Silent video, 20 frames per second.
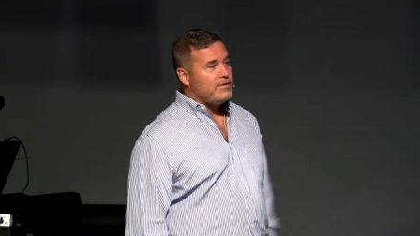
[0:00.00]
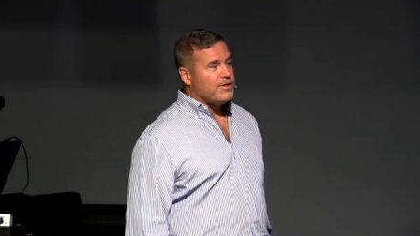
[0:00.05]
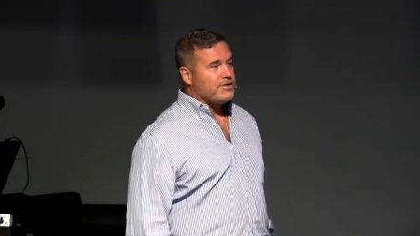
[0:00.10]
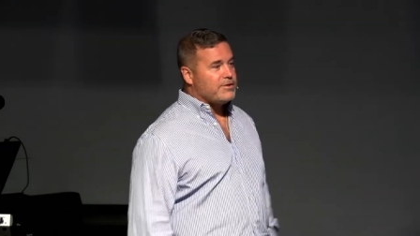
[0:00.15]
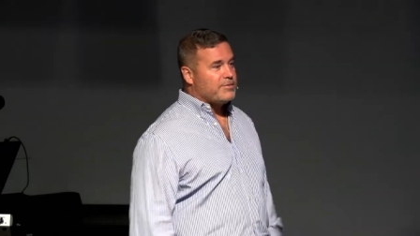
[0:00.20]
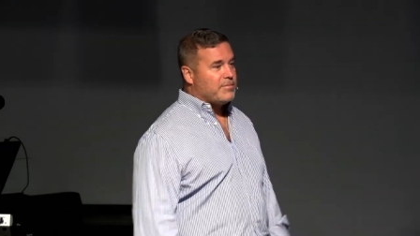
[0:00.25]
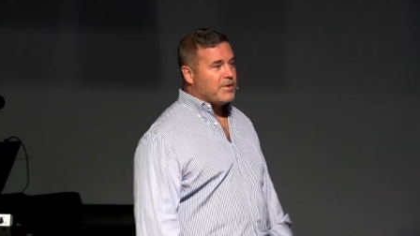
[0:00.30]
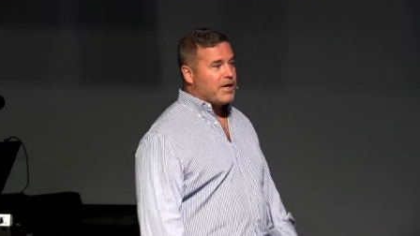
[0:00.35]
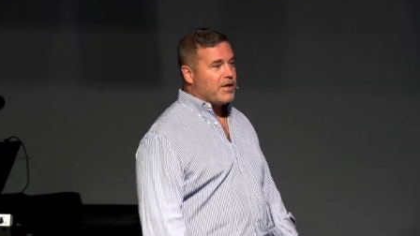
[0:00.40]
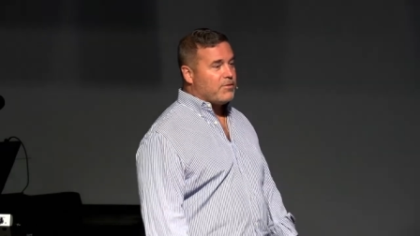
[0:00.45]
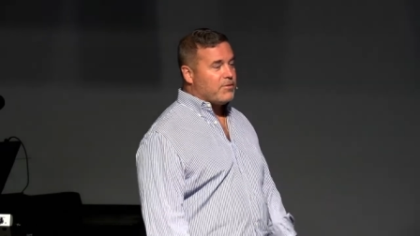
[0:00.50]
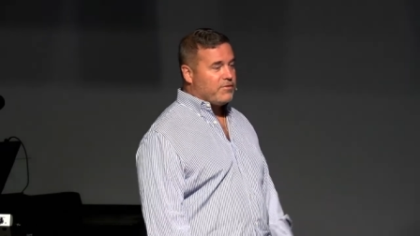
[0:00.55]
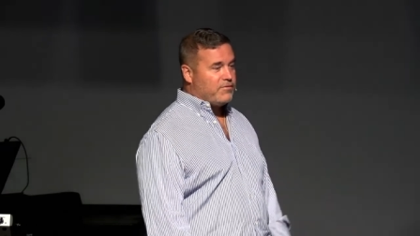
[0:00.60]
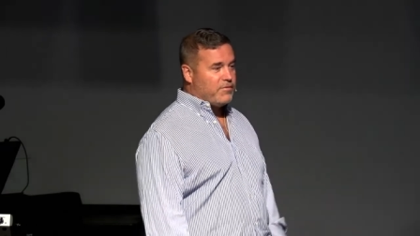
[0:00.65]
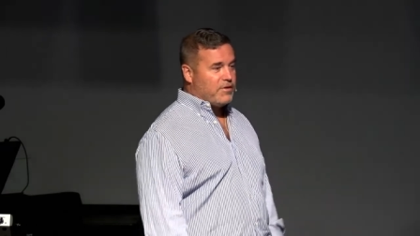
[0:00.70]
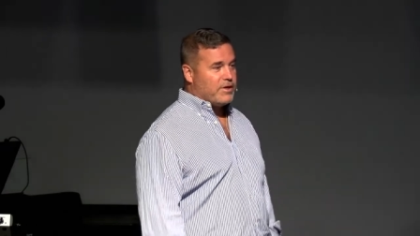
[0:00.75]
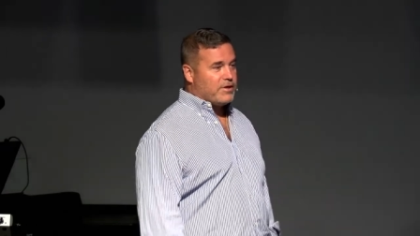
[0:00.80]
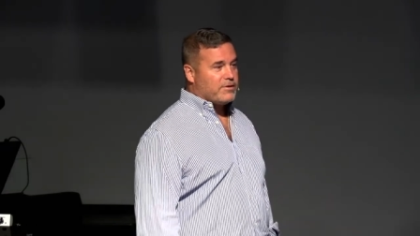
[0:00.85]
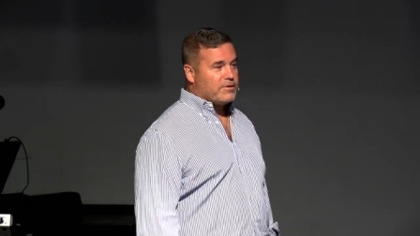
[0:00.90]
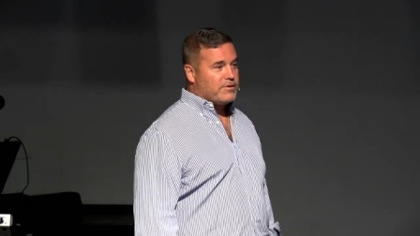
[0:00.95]
Doesn't matter what
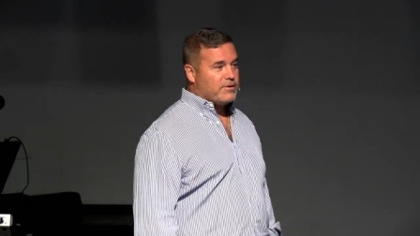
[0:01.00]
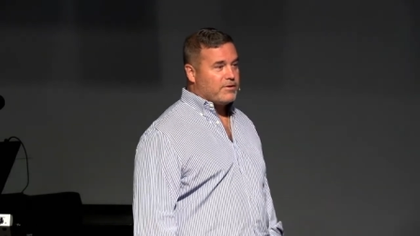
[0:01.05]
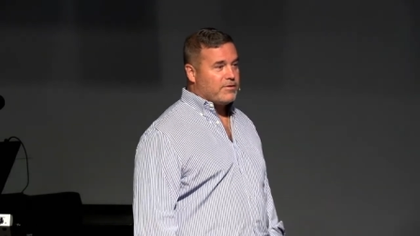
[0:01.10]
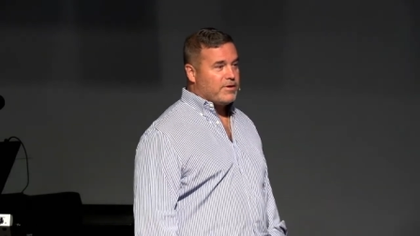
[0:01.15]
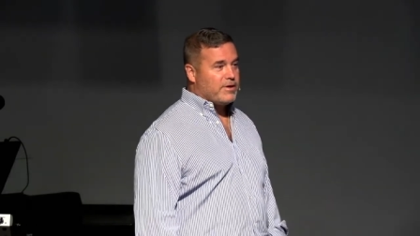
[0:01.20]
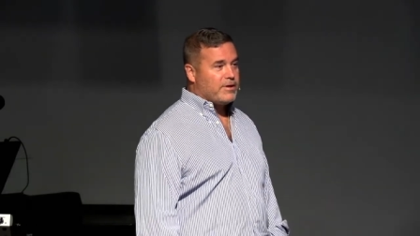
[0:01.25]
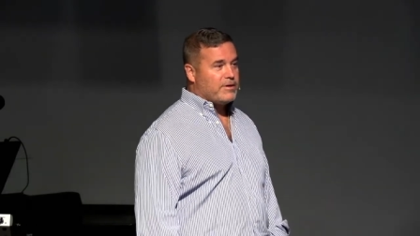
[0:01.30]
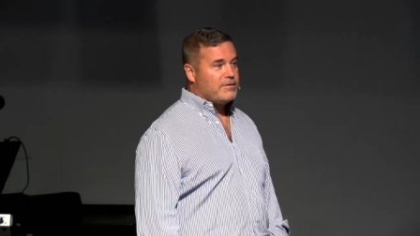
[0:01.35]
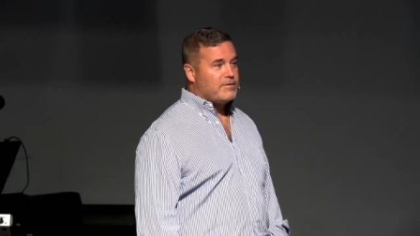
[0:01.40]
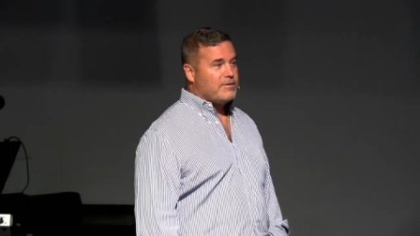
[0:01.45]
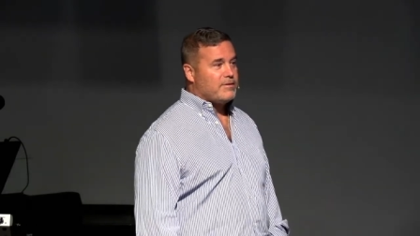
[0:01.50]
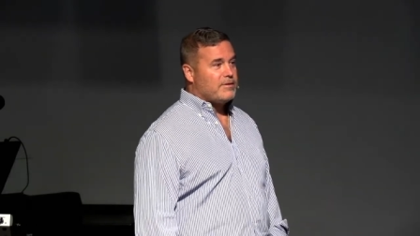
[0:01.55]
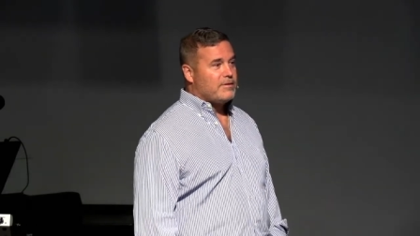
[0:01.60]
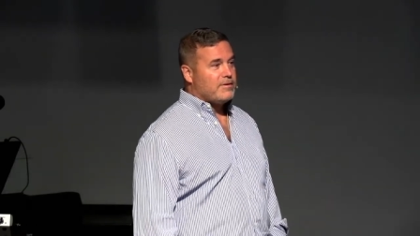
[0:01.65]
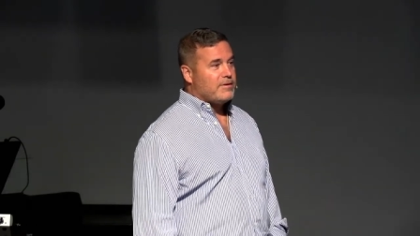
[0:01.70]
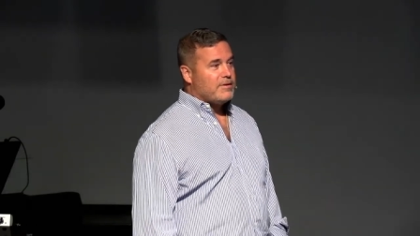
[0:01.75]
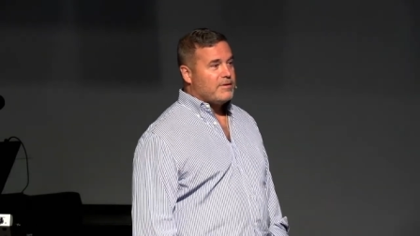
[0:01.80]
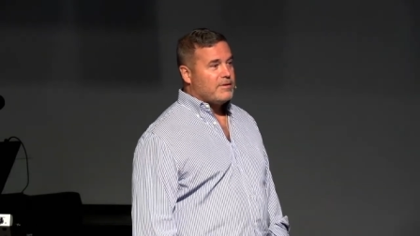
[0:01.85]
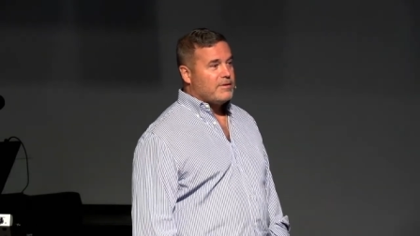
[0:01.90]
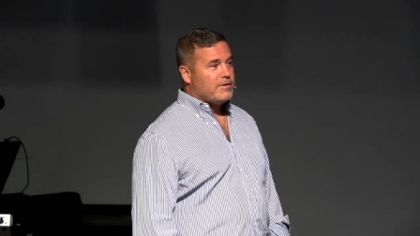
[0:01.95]
vehicle you're in,
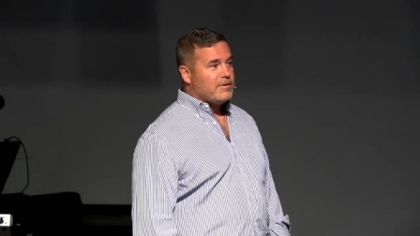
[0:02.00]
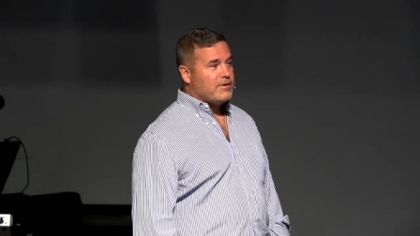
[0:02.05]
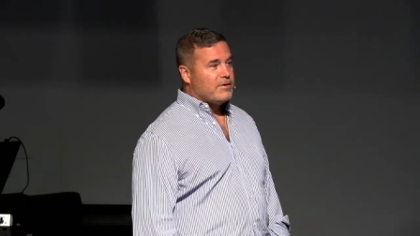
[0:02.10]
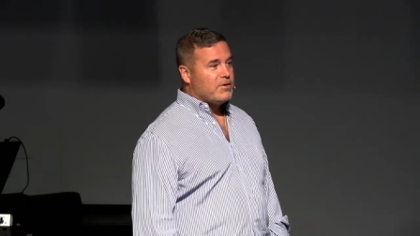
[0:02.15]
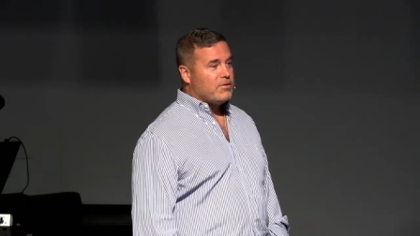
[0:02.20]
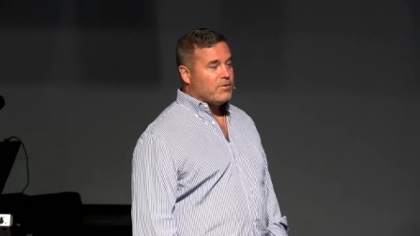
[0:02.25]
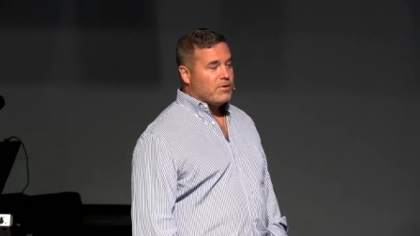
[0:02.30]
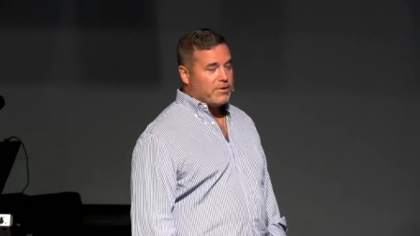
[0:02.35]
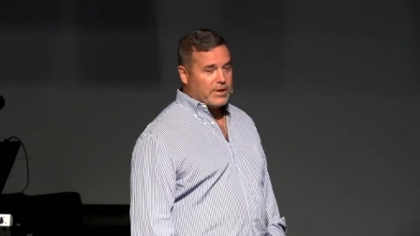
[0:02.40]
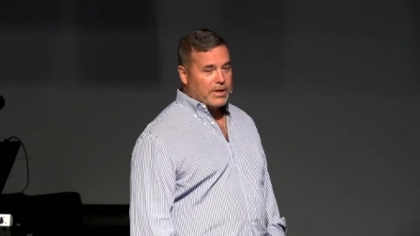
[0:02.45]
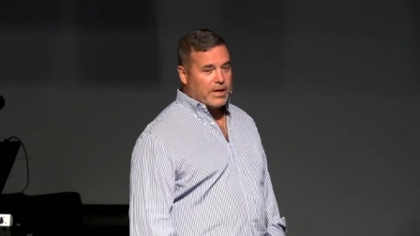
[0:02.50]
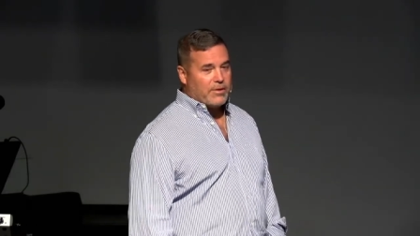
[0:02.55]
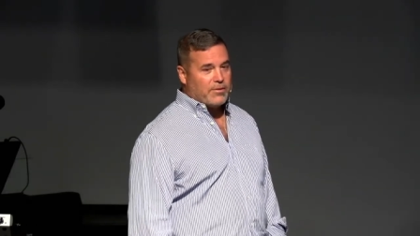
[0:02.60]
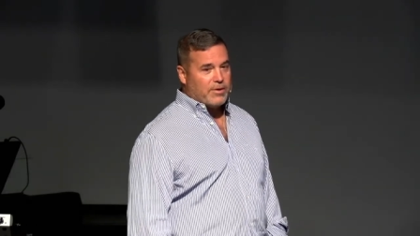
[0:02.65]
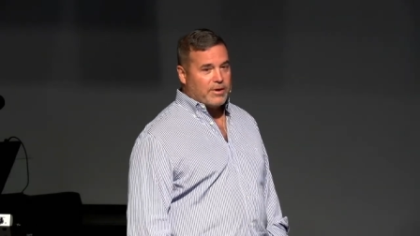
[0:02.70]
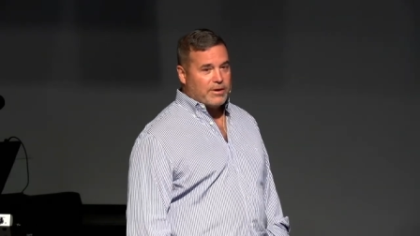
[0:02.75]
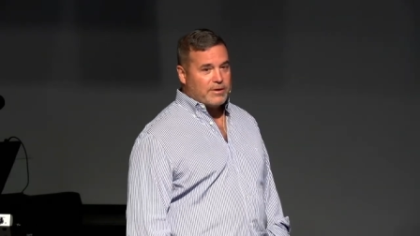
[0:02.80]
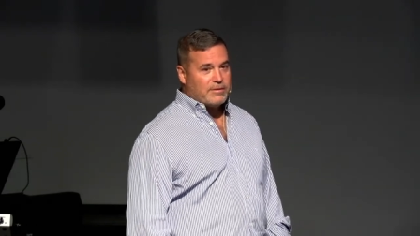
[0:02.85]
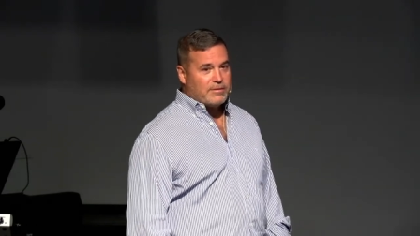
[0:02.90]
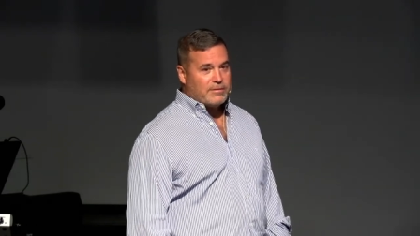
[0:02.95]
you won't get
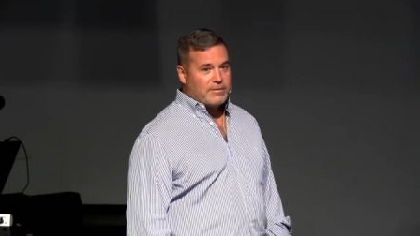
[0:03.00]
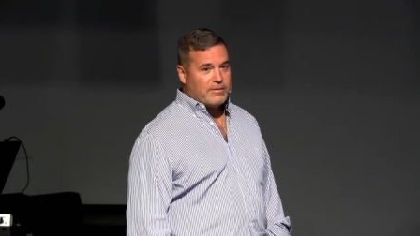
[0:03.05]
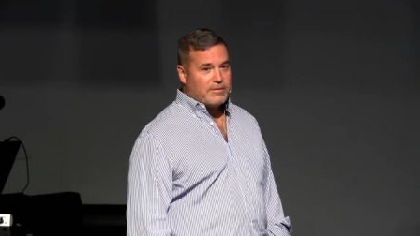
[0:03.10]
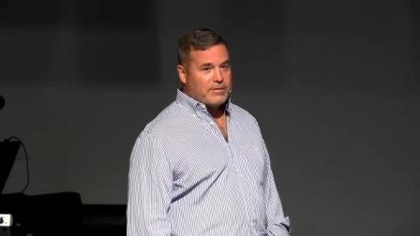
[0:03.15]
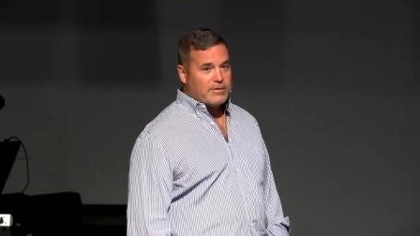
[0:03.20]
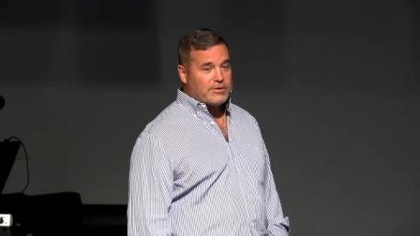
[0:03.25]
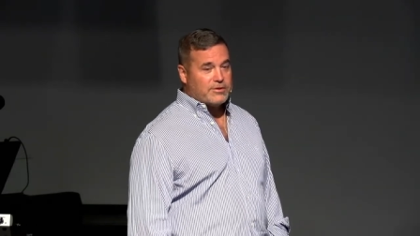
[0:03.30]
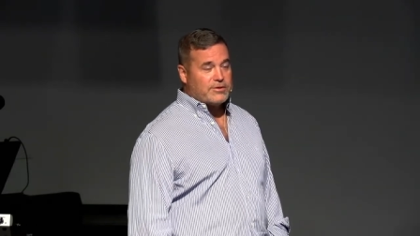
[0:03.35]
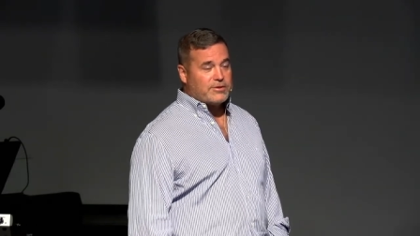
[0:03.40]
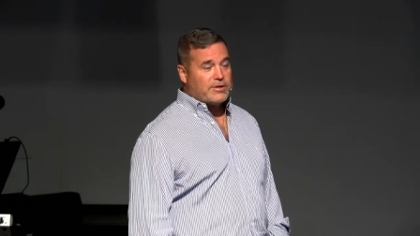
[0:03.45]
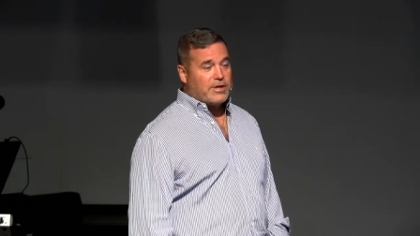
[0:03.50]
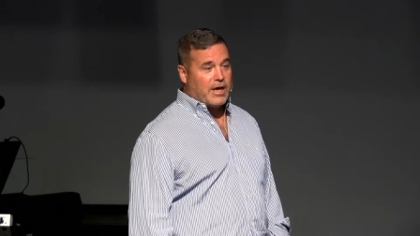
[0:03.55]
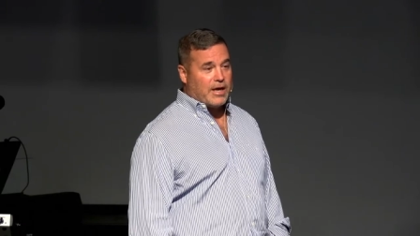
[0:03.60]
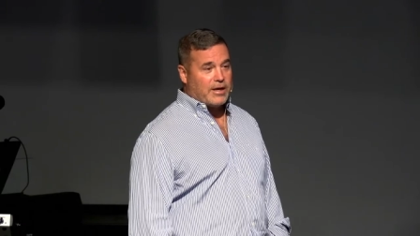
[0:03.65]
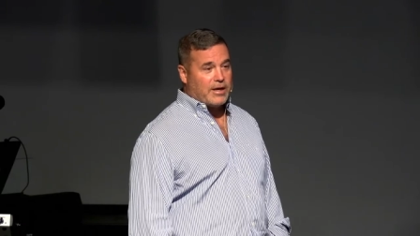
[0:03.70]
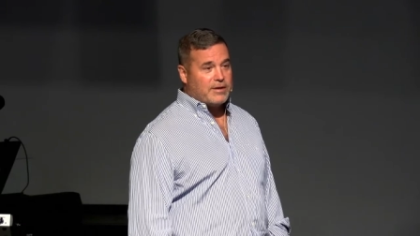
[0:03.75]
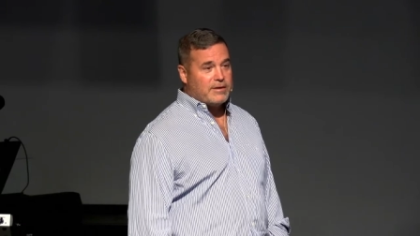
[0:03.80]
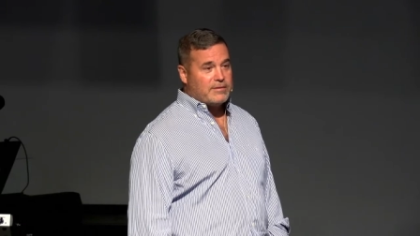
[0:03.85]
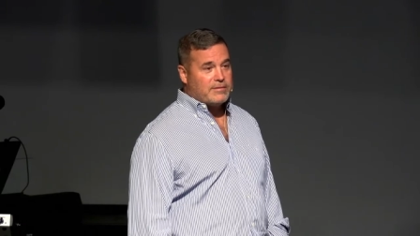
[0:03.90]
one because you're dead.